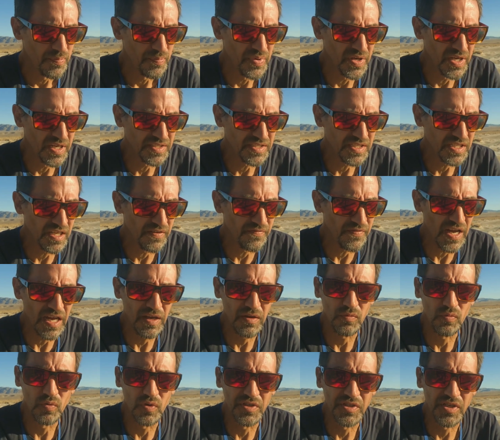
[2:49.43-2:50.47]
But if
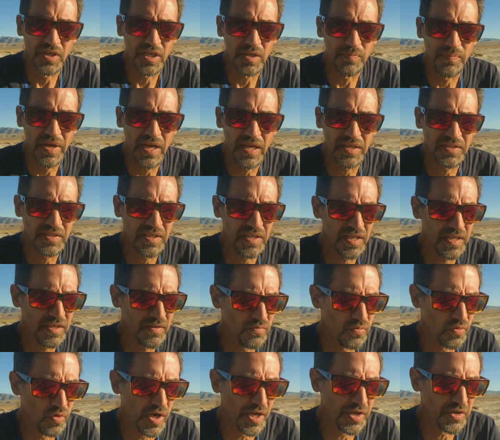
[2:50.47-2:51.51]
I was
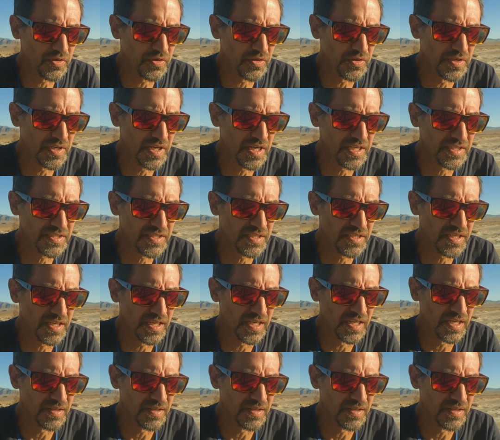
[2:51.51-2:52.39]
incapacitated where I could not